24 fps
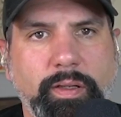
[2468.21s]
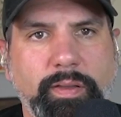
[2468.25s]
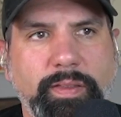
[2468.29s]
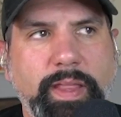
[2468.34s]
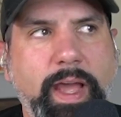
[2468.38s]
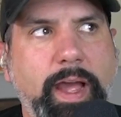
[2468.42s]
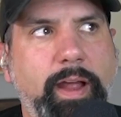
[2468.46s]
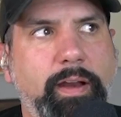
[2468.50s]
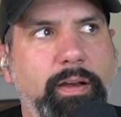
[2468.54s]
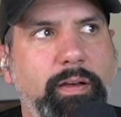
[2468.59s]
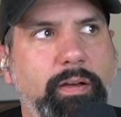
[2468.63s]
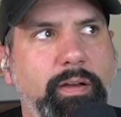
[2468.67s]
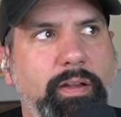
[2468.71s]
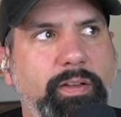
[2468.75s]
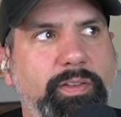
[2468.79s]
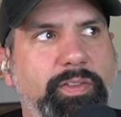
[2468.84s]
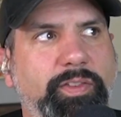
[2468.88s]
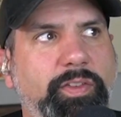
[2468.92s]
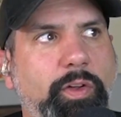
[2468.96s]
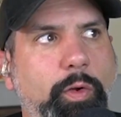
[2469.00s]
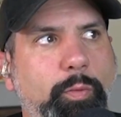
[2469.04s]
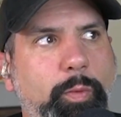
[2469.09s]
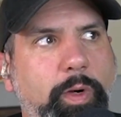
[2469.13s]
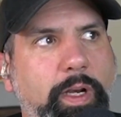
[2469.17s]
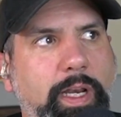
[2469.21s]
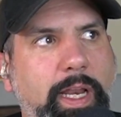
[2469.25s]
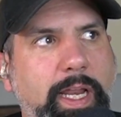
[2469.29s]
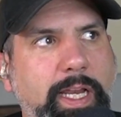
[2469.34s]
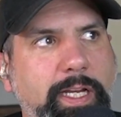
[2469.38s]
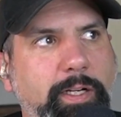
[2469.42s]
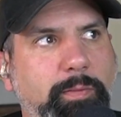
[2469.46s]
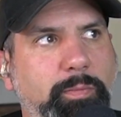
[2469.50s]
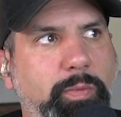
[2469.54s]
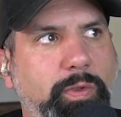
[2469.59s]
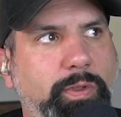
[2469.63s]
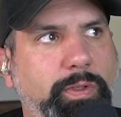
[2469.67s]
that is so
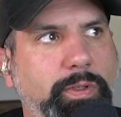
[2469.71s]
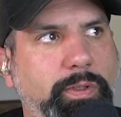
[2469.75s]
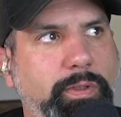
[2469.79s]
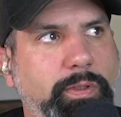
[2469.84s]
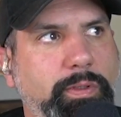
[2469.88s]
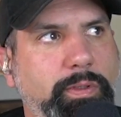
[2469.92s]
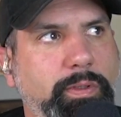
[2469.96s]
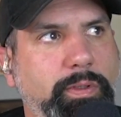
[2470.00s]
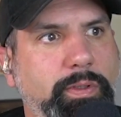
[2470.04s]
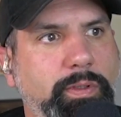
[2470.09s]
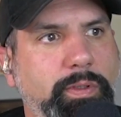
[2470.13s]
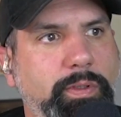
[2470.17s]
relatable